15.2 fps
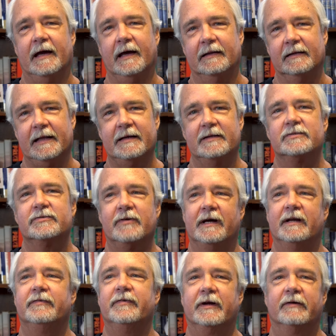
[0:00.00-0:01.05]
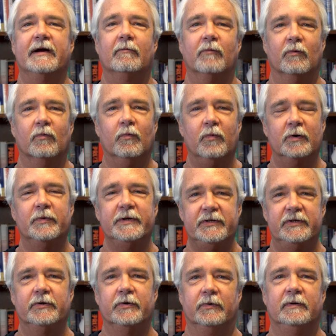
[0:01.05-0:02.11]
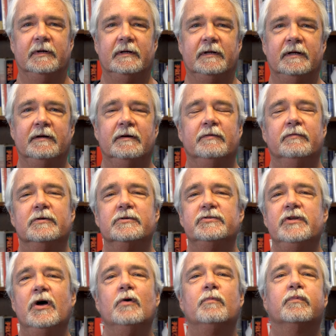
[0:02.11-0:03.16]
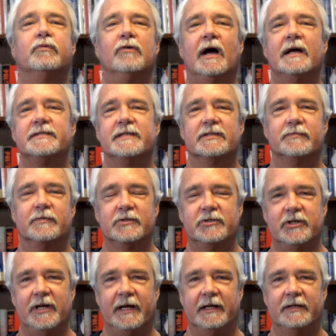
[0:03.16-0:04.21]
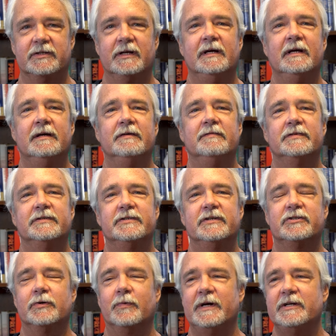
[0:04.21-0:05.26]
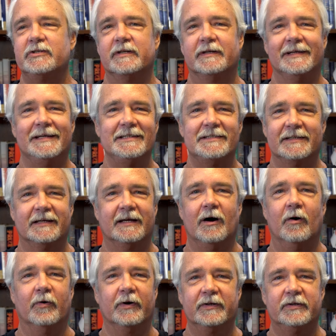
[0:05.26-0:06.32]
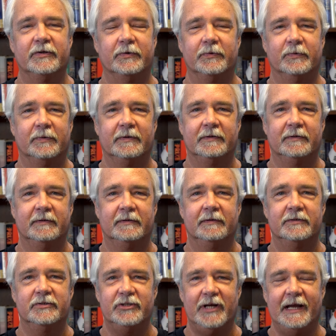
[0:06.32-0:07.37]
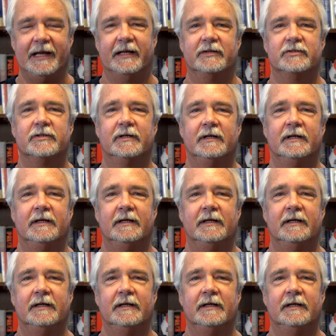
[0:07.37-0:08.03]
And Lenin's trying to figure out, well, what do we do? There's no process for change. The situation isn't going to change.